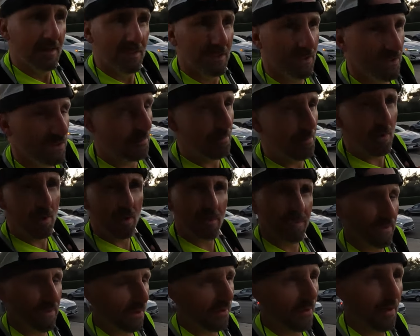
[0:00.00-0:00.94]
Just a
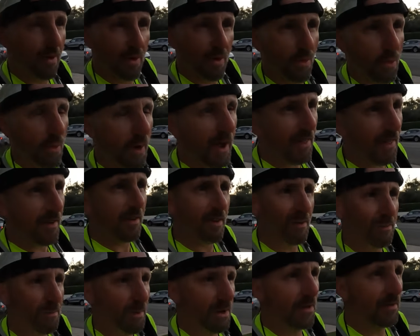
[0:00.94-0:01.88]
beautiful
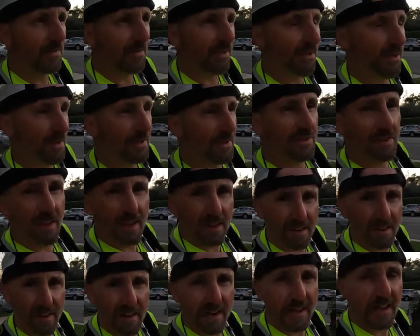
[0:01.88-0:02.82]
weather, beautiful
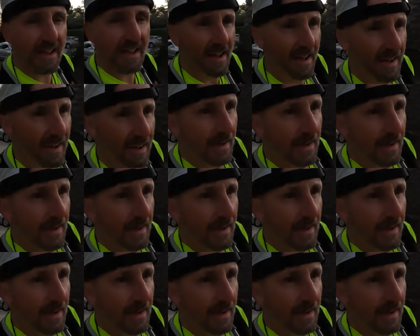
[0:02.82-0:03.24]
scenery.